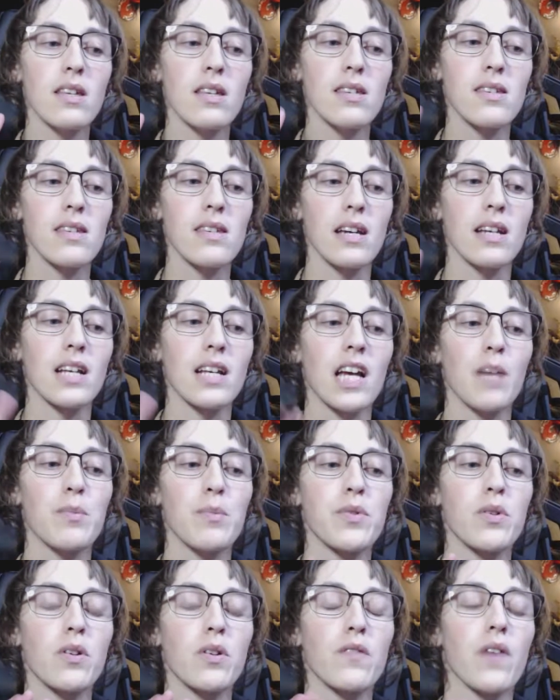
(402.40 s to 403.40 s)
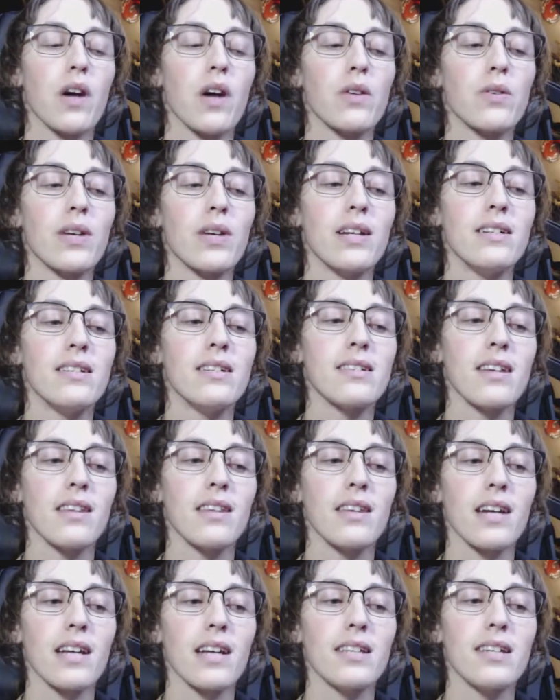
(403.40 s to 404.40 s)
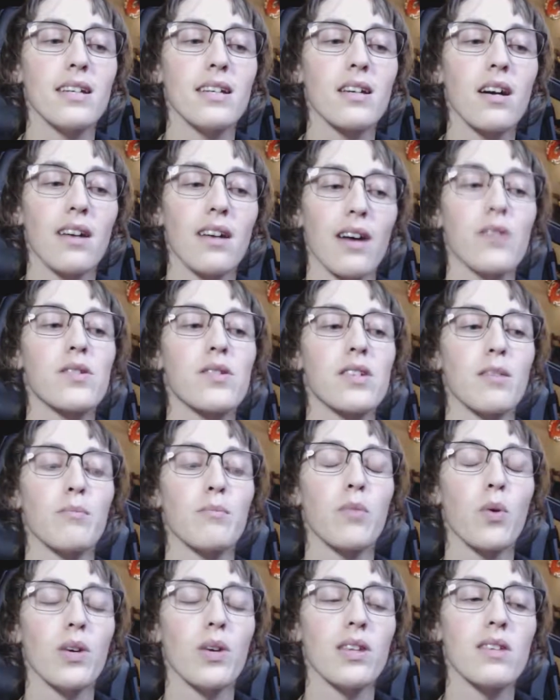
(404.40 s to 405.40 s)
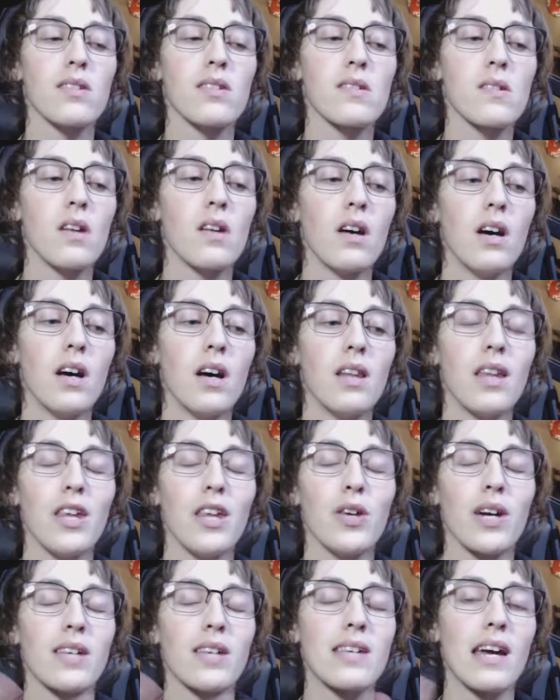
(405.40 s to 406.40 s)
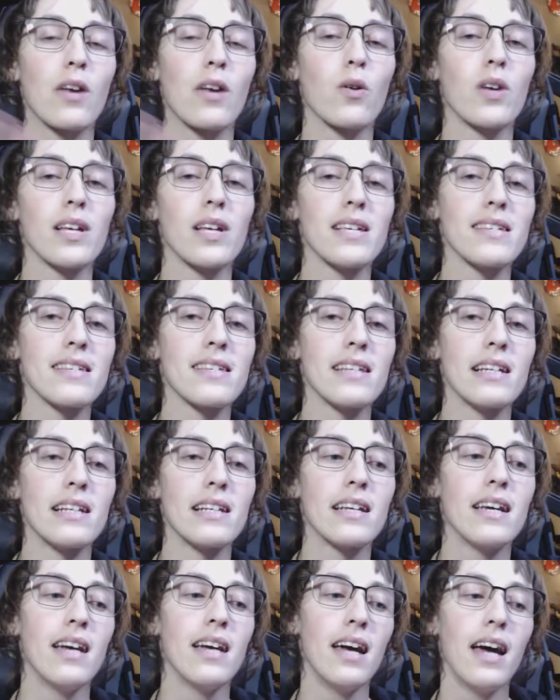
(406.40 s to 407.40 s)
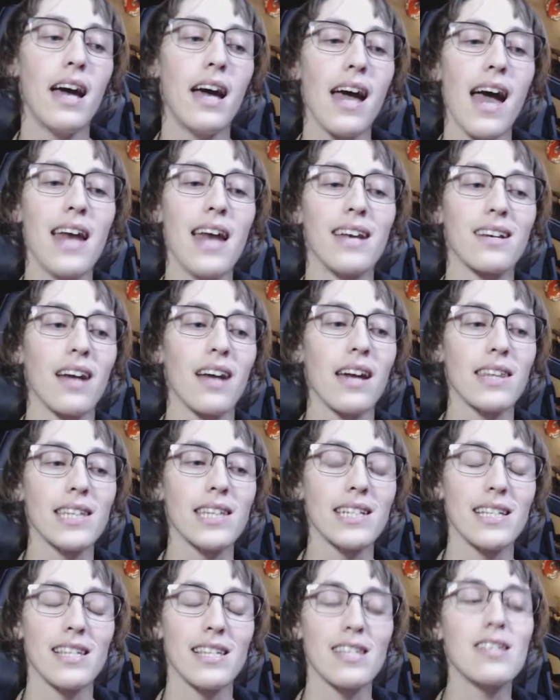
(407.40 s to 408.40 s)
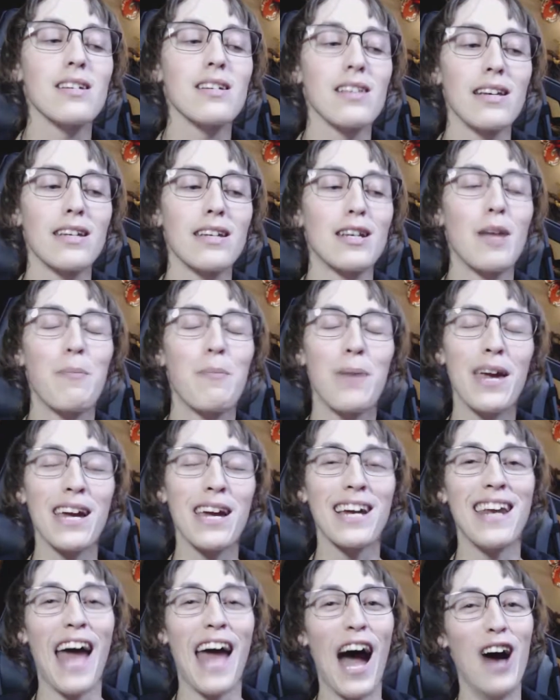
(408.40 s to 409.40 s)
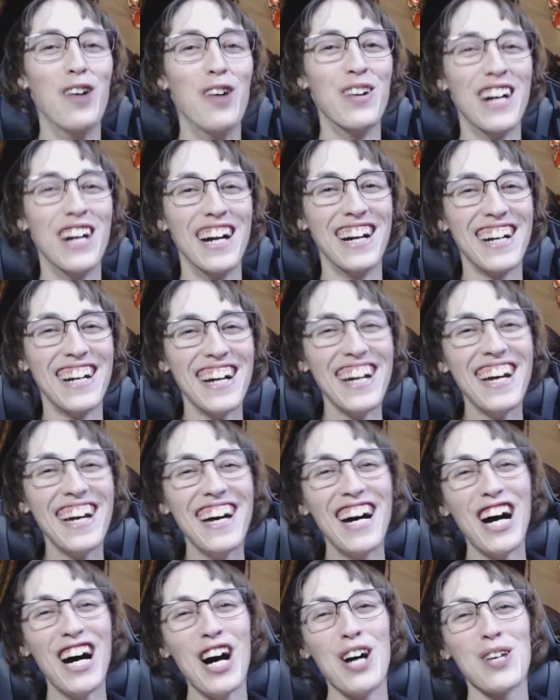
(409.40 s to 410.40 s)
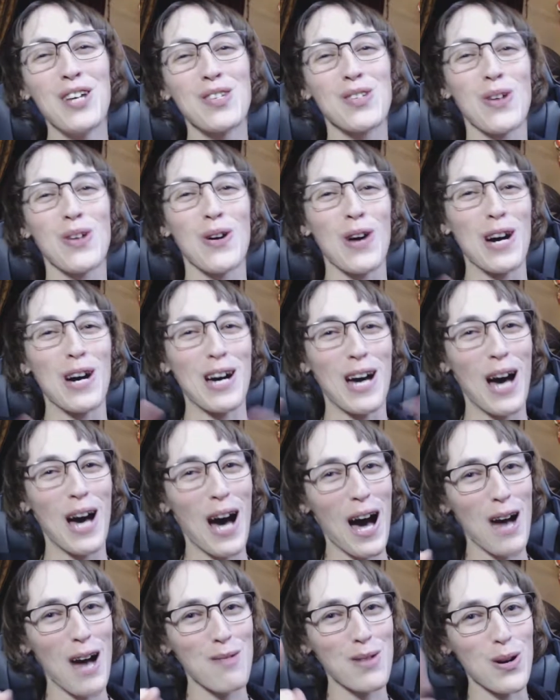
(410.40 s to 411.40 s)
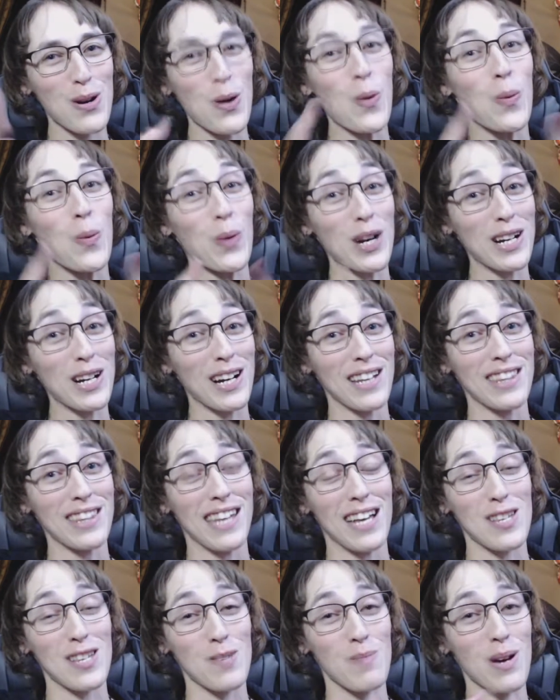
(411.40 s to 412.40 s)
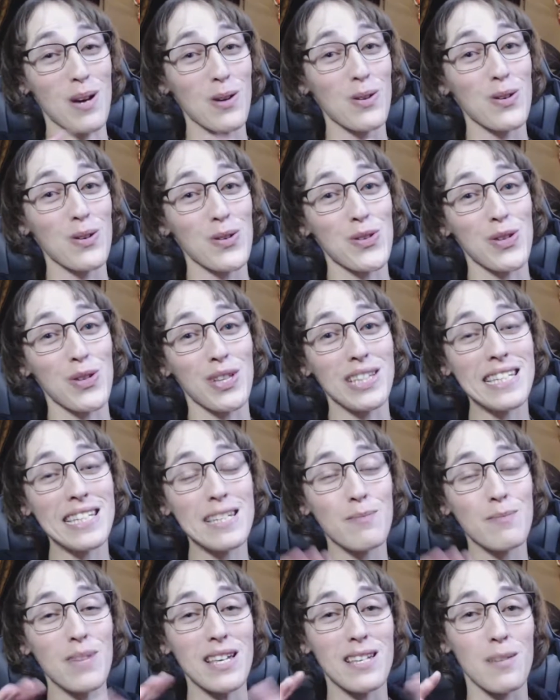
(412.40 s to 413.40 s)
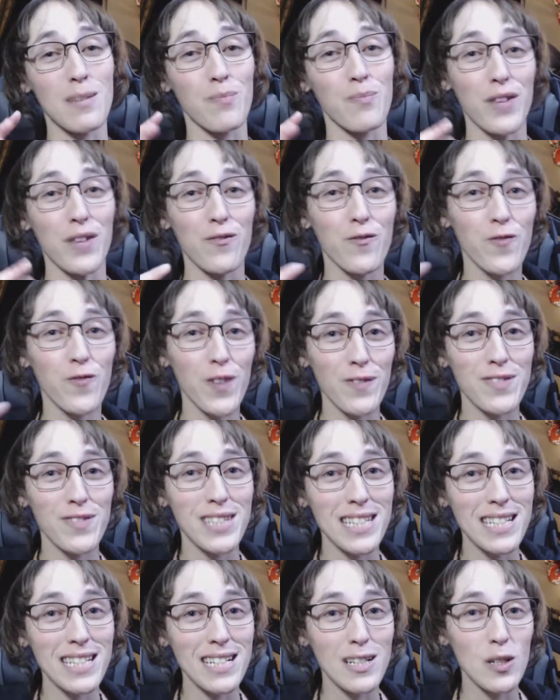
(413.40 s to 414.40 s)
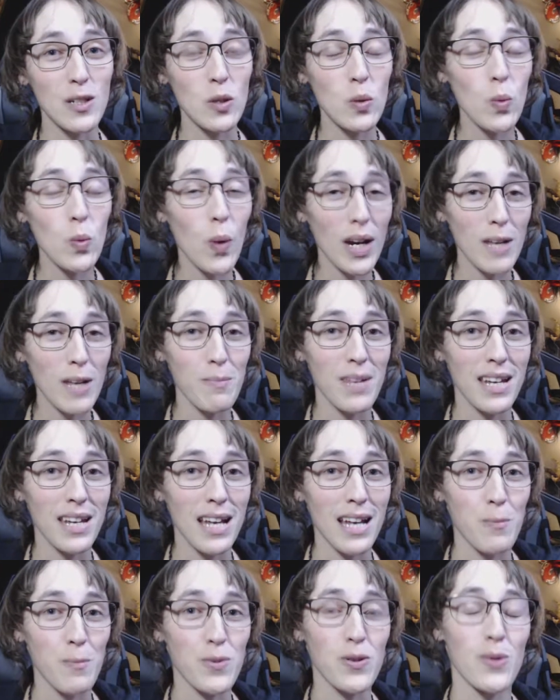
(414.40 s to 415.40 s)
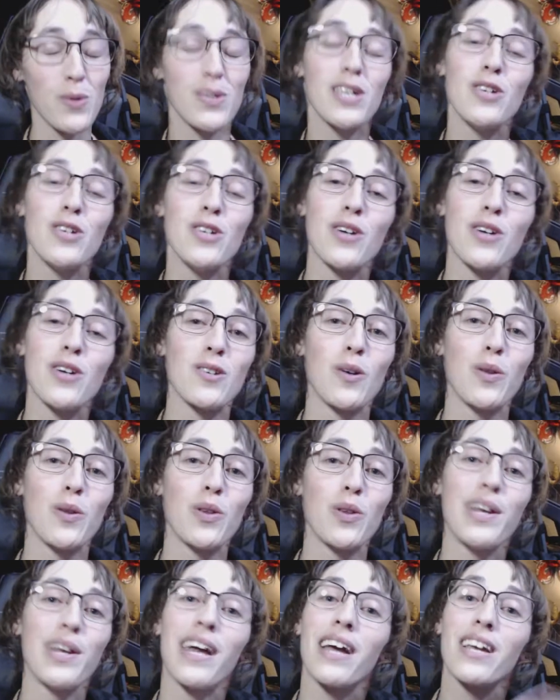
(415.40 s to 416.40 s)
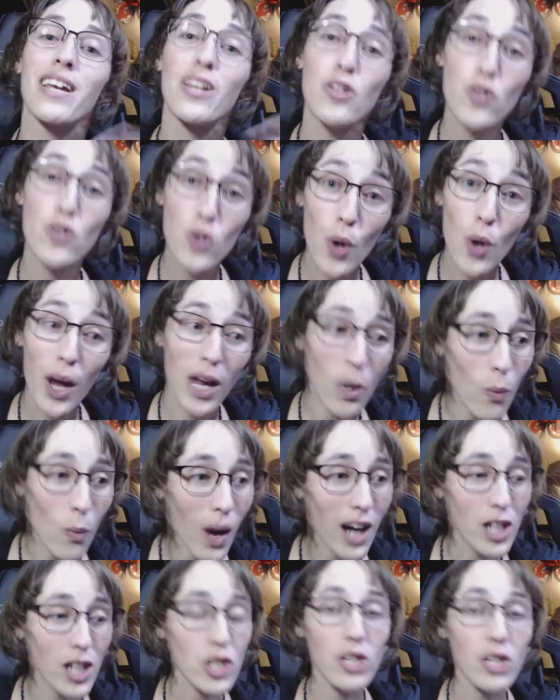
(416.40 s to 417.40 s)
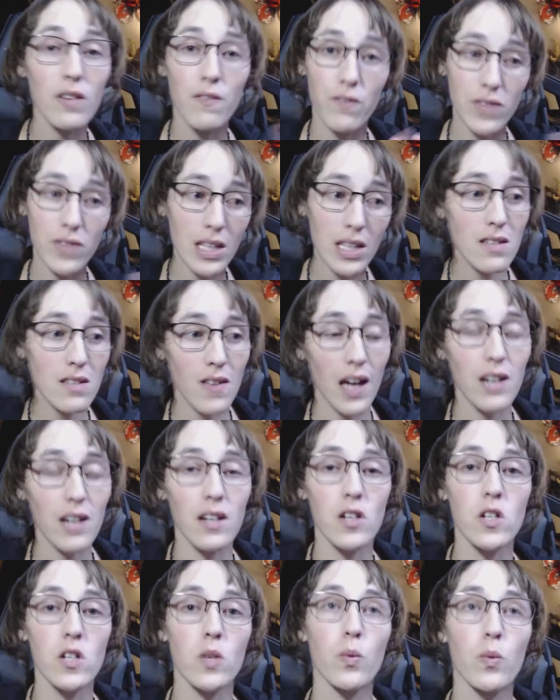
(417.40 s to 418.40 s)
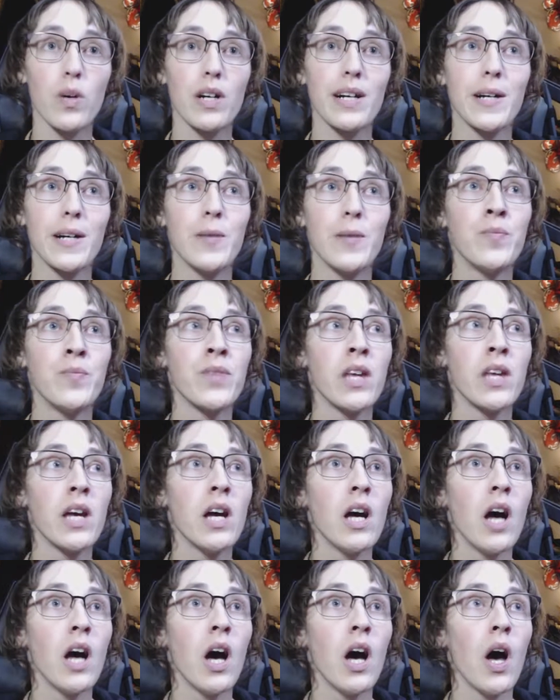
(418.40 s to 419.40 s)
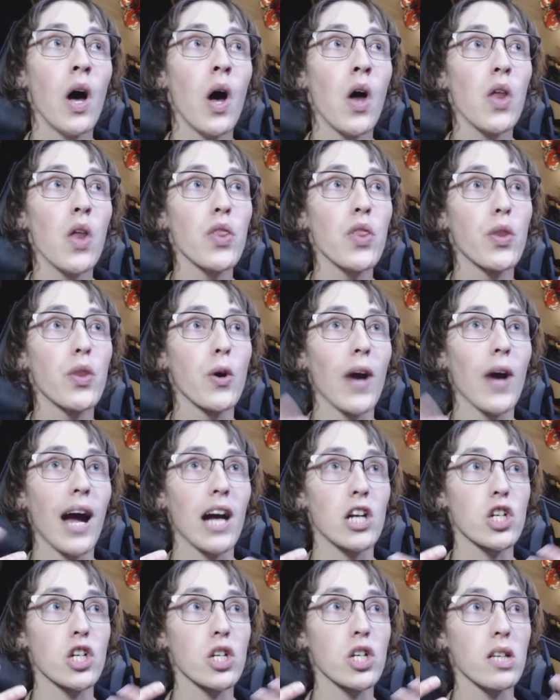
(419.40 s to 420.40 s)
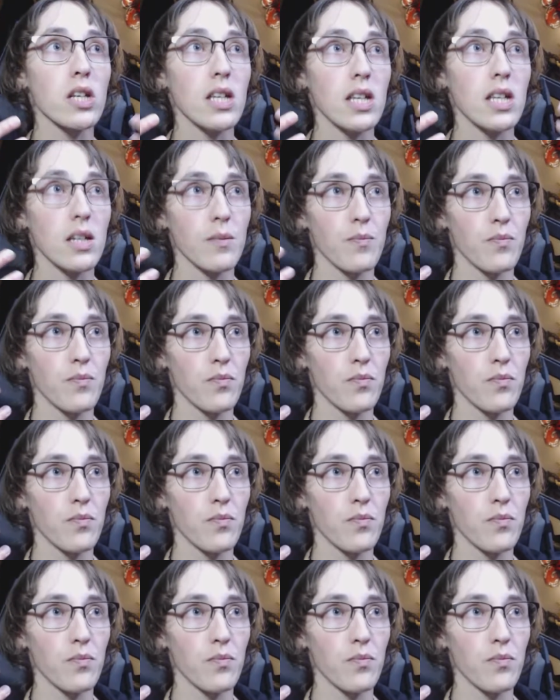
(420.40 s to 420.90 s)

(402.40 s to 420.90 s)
the second episode of Hollow Knight. I think I did cut out some points that you guys had already seen, and I think it still ended up being an hour. So I want to work on that. So my goal is to at least make some like 15-20 minute episodes that you guys can go through and enjoy and watch, of things of that nature where they're actually